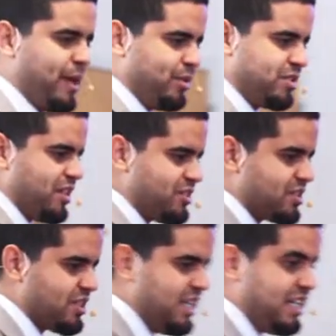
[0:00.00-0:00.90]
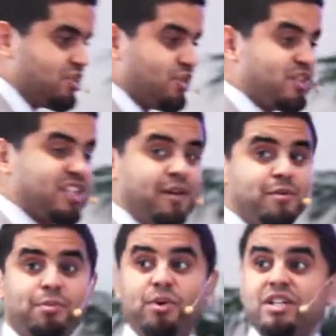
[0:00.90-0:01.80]
Bible tells us. So the
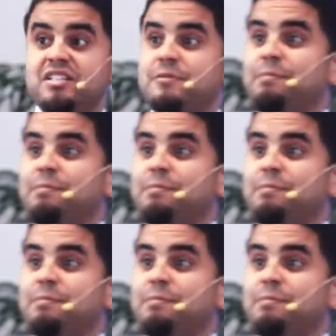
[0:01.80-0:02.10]
Sabbath points us